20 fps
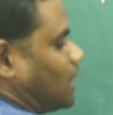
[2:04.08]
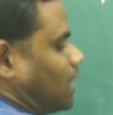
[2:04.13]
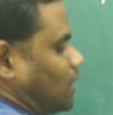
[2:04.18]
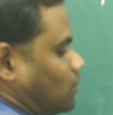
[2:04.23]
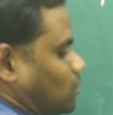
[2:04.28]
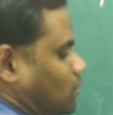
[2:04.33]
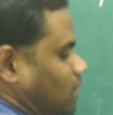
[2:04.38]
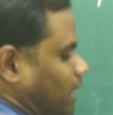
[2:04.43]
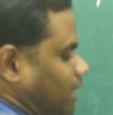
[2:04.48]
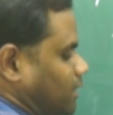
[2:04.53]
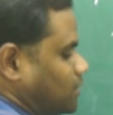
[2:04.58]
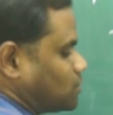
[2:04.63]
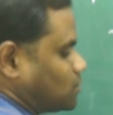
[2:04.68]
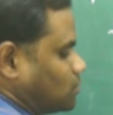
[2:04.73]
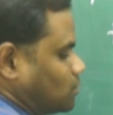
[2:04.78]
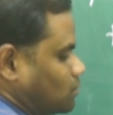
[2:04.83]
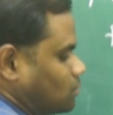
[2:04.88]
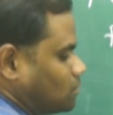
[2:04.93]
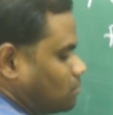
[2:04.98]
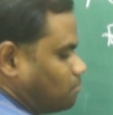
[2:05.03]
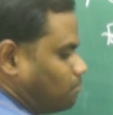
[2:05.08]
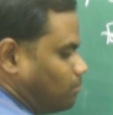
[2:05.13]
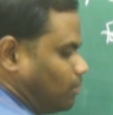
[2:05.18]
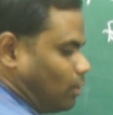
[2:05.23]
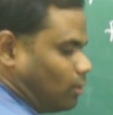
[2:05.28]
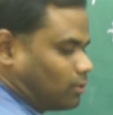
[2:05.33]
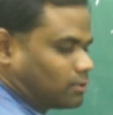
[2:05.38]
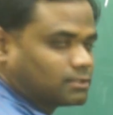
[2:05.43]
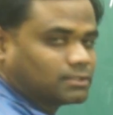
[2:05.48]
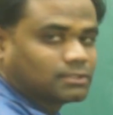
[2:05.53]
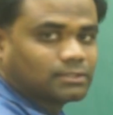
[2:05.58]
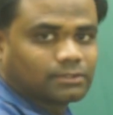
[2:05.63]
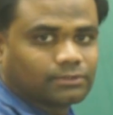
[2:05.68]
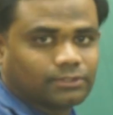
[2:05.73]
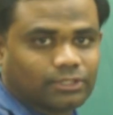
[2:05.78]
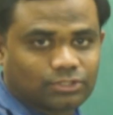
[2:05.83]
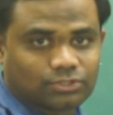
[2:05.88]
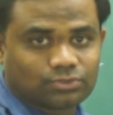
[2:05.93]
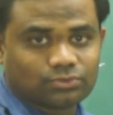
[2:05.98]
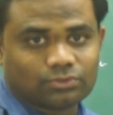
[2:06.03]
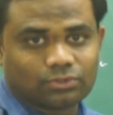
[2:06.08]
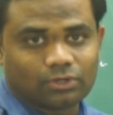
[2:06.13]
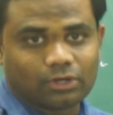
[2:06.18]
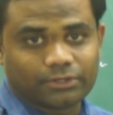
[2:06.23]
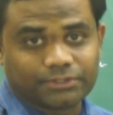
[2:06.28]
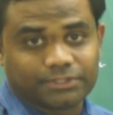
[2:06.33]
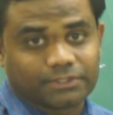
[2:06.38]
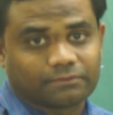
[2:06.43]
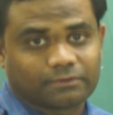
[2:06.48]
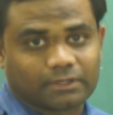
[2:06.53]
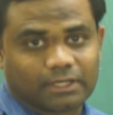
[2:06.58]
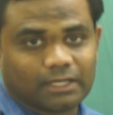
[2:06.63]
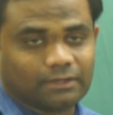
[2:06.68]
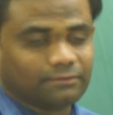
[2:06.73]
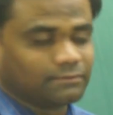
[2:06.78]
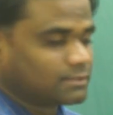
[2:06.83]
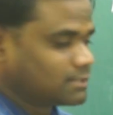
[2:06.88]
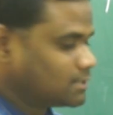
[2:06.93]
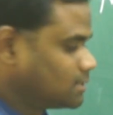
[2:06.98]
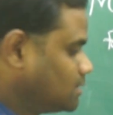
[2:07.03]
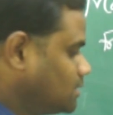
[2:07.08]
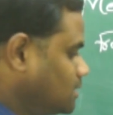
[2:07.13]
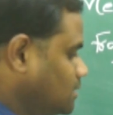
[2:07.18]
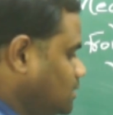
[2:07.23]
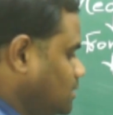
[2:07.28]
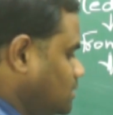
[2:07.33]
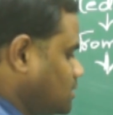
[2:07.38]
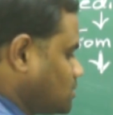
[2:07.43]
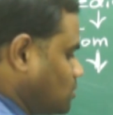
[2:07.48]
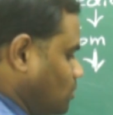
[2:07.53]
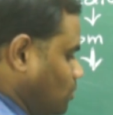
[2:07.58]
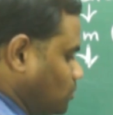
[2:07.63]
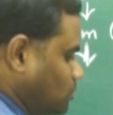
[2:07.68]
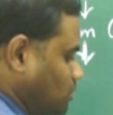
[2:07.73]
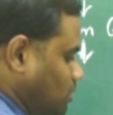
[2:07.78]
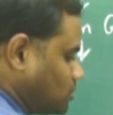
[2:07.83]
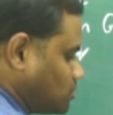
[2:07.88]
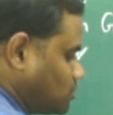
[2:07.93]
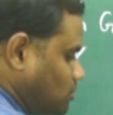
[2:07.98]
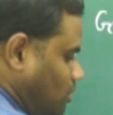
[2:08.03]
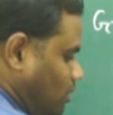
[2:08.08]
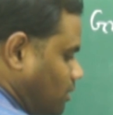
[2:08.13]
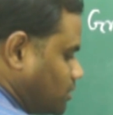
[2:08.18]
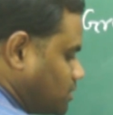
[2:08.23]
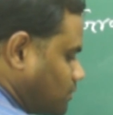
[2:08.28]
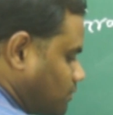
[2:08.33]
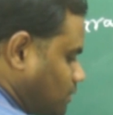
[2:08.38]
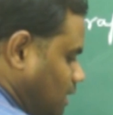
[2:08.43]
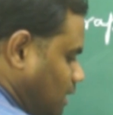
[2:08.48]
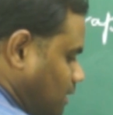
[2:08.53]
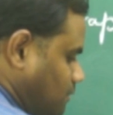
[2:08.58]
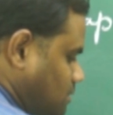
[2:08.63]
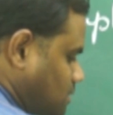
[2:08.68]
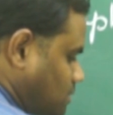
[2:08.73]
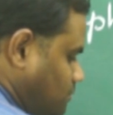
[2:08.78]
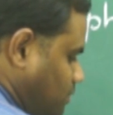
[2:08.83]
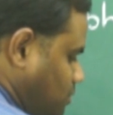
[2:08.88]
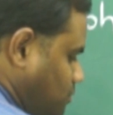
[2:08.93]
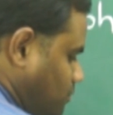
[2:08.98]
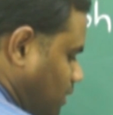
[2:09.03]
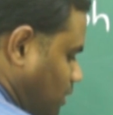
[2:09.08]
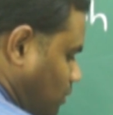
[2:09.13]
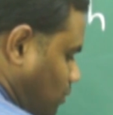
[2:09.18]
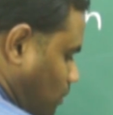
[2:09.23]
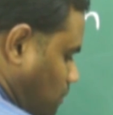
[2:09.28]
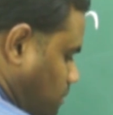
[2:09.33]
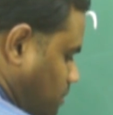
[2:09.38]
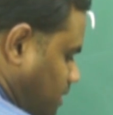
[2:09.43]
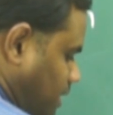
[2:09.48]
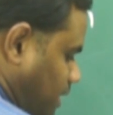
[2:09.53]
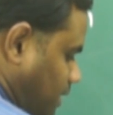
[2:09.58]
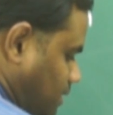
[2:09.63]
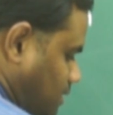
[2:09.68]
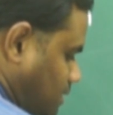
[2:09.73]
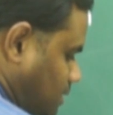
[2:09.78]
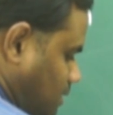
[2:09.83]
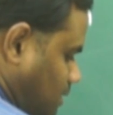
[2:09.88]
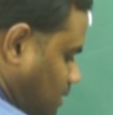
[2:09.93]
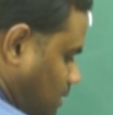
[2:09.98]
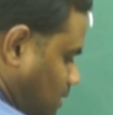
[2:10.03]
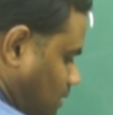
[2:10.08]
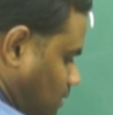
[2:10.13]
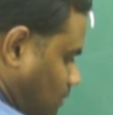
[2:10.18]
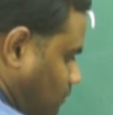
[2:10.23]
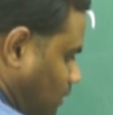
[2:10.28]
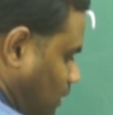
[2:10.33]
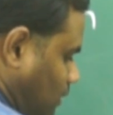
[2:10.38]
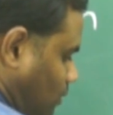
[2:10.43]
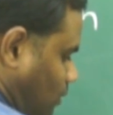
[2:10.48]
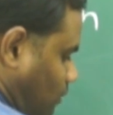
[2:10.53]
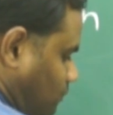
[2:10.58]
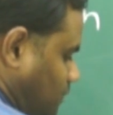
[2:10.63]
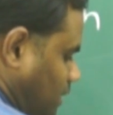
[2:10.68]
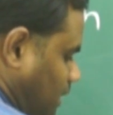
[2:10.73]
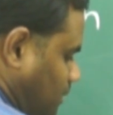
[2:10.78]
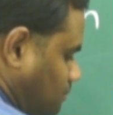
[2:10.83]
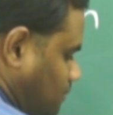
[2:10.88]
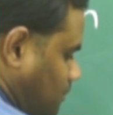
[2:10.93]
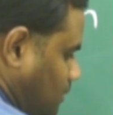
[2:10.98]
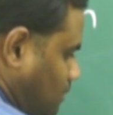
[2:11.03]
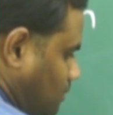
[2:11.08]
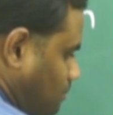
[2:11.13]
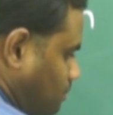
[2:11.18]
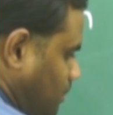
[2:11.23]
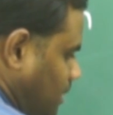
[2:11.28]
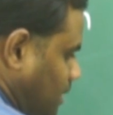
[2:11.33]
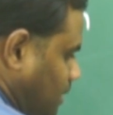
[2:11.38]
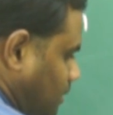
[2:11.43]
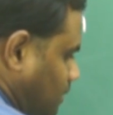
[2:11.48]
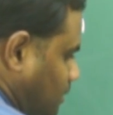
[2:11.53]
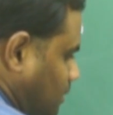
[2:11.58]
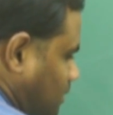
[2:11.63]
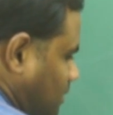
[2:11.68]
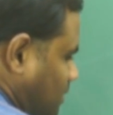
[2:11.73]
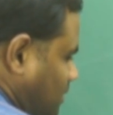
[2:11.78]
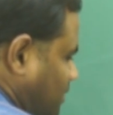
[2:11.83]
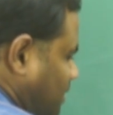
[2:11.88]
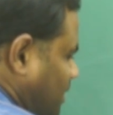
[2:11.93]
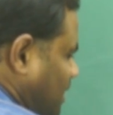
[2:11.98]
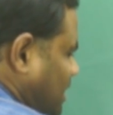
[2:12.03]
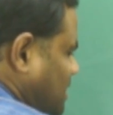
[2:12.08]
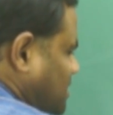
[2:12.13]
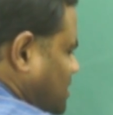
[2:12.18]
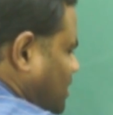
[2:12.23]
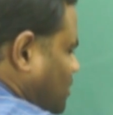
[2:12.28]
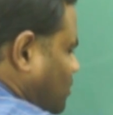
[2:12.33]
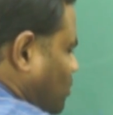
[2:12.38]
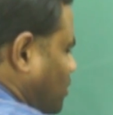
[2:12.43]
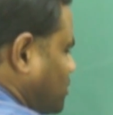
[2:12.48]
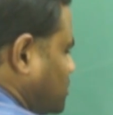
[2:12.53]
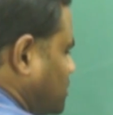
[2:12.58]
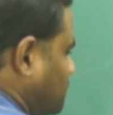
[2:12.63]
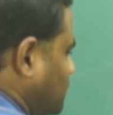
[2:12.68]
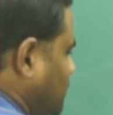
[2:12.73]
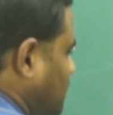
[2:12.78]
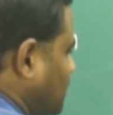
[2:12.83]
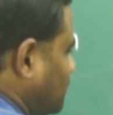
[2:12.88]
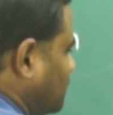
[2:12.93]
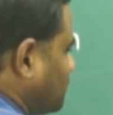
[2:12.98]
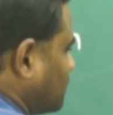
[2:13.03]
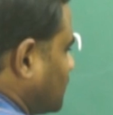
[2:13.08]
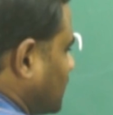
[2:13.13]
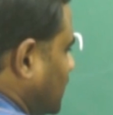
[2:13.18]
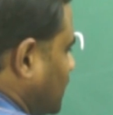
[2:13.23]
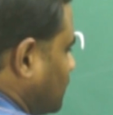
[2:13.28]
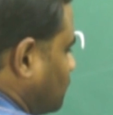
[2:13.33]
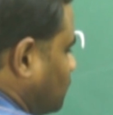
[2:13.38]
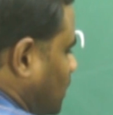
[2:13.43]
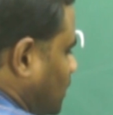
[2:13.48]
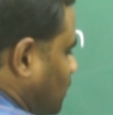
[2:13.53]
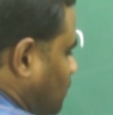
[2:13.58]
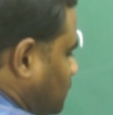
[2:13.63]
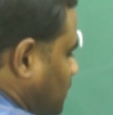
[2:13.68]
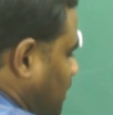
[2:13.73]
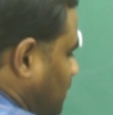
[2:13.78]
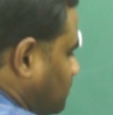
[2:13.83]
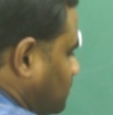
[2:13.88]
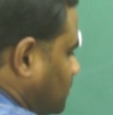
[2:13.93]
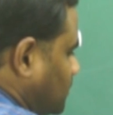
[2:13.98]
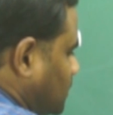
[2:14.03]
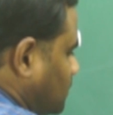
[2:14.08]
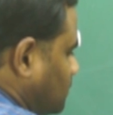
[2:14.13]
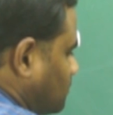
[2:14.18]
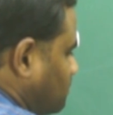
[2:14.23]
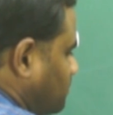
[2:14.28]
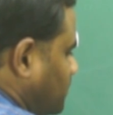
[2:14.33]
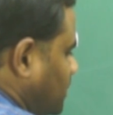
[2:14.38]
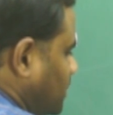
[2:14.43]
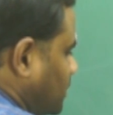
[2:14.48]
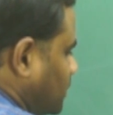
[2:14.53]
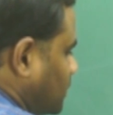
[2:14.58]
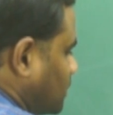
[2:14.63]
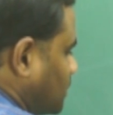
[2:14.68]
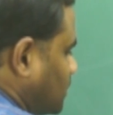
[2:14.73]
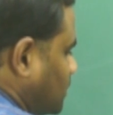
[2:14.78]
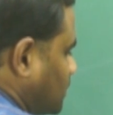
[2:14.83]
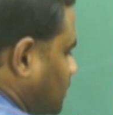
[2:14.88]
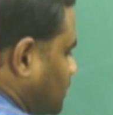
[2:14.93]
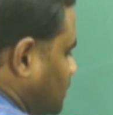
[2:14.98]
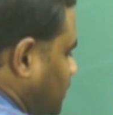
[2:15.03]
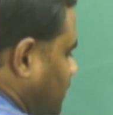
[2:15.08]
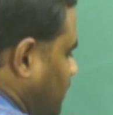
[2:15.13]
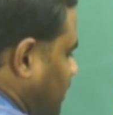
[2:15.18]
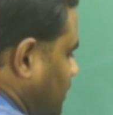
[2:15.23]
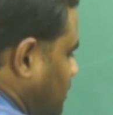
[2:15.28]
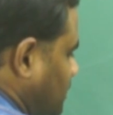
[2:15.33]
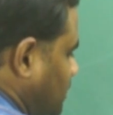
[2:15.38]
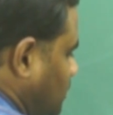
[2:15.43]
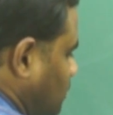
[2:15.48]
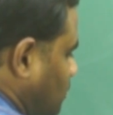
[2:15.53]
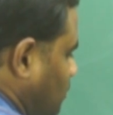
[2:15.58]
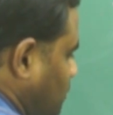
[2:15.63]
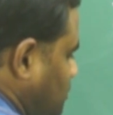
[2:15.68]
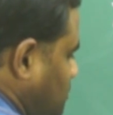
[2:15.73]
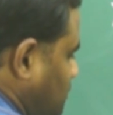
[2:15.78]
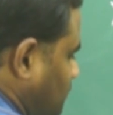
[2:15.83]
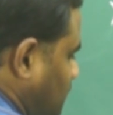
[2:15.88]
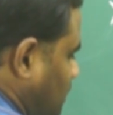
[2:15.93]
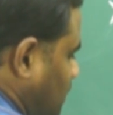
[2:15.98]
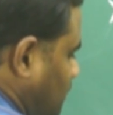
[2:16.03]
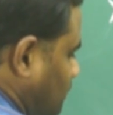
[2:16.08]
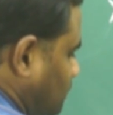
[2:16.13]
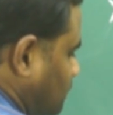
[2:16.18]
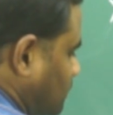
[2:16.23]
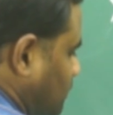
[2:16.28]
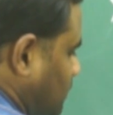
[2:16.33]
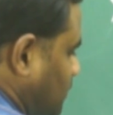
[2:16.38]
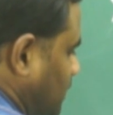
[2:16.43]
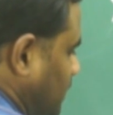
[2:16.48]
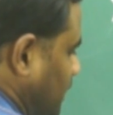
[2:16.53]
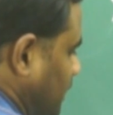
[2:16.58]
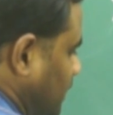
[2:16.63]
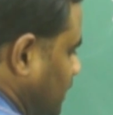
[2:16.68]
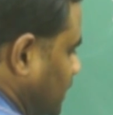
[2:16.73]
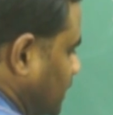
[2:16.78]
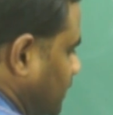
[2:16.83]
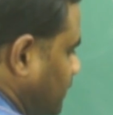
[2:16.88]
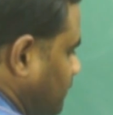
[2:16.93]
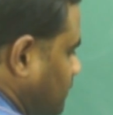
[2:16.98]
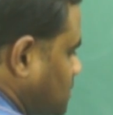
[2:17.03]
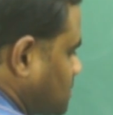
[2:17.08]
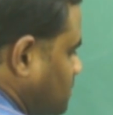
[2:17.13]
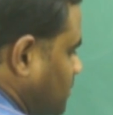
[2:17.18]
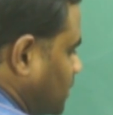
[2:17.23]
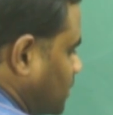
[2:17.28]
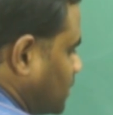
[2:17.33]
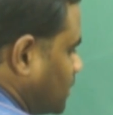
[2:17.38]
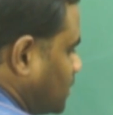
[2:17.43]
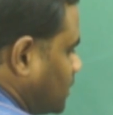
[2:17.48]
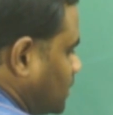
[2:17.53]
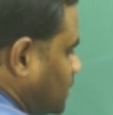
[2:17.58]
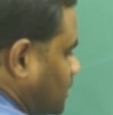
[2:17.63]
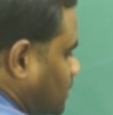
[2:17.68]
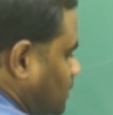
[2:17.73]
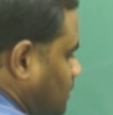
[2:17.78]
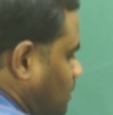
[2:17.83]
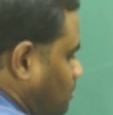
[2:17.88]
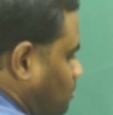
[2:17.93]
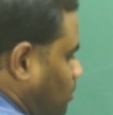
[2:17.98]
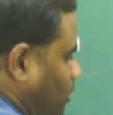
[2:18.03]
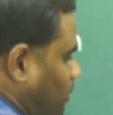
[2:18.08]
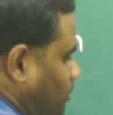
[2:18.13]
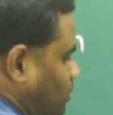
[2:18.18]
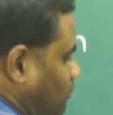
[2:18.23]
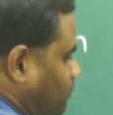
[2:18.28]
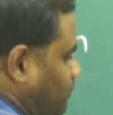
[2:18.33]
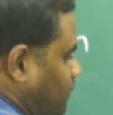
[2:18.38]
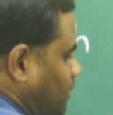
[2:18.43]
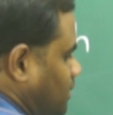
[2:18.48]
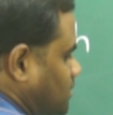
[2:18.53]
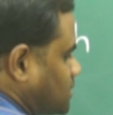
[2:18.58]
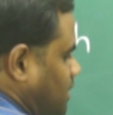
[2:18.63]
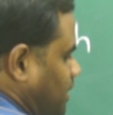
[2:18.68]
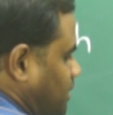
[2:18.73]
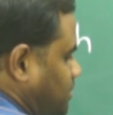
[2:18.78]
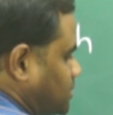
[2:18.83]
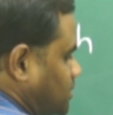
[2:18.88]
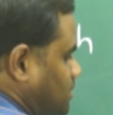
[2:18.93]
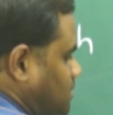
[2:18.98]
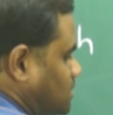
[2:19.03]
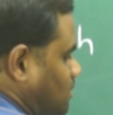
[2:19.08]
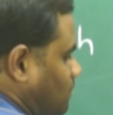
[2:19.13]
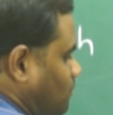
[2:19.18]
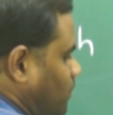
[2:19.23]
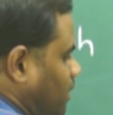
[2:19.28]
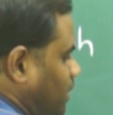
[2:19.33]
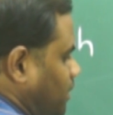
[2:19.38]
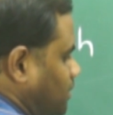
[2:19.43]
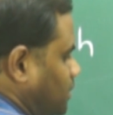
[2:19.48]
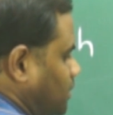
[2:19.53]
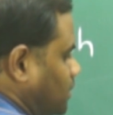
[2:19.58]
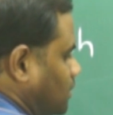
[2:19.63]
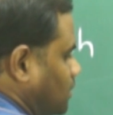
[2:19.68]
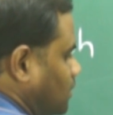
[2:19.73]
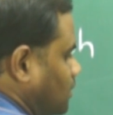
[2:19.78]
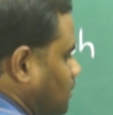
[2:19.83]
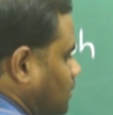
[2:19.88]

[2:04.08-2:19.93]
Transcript: I would like to plot the two Ogive curves. So the two Ogive curves which were obtained, one of them being the less than Ogive curve and one of them being the greater than Ogive curve, clearly gives me the point of intersection somewhere here.